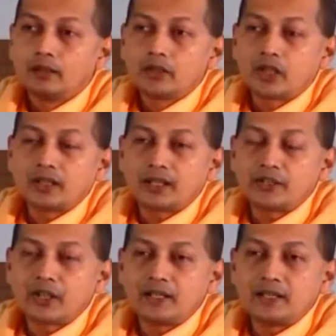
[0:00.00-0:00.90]

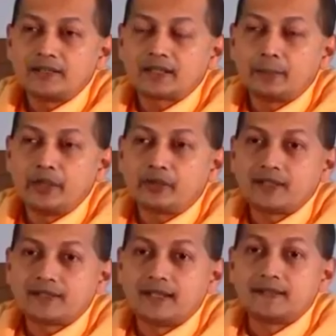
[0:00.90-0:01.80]
Shankaracharya in his
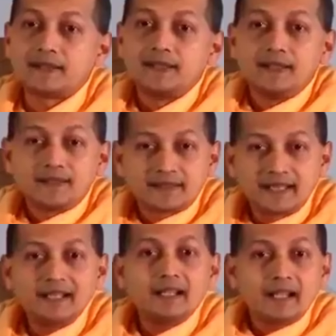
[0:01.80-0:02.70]
commentary says,
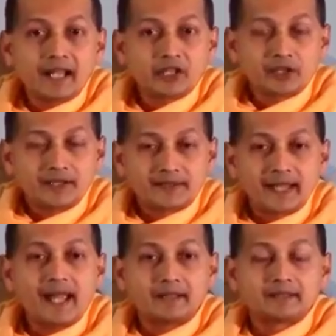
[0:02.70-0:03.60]
skill in action is
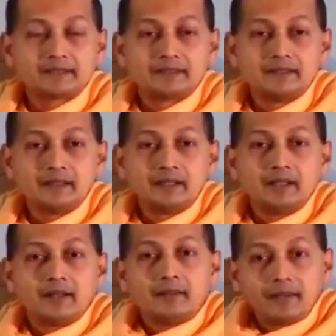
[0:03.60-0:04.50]
that
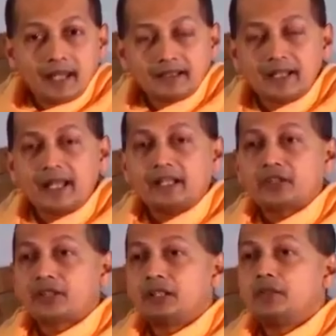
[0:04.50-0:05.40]

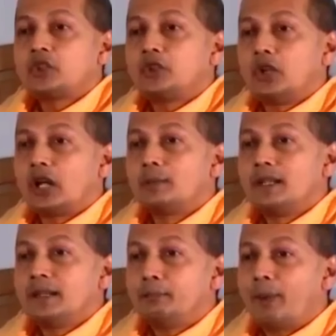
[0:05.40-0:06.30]
action which
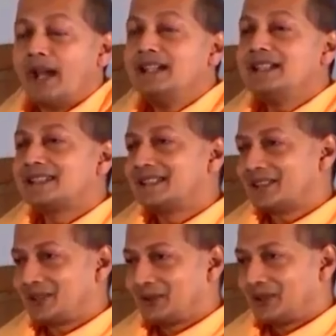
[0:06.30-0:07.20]
normally binds
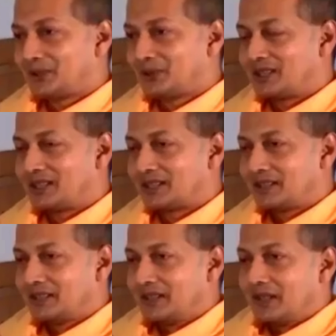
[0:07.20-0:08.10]
us to this world,
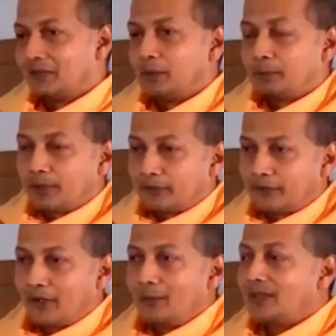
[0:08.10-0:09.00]
we
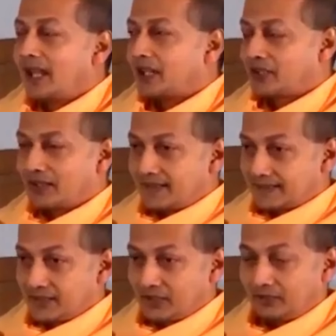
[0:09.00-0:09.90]
perform the action in
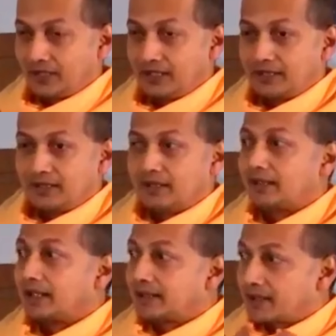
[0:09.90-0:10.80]
such a way
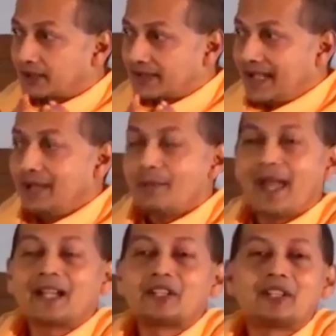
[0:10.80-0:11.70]
that that same
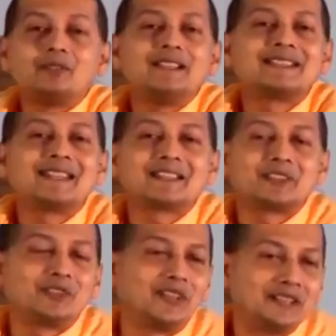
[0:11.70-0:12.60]
action will set
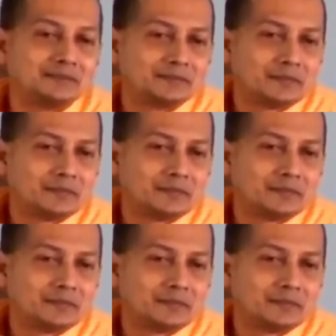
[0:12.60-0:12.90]
us free.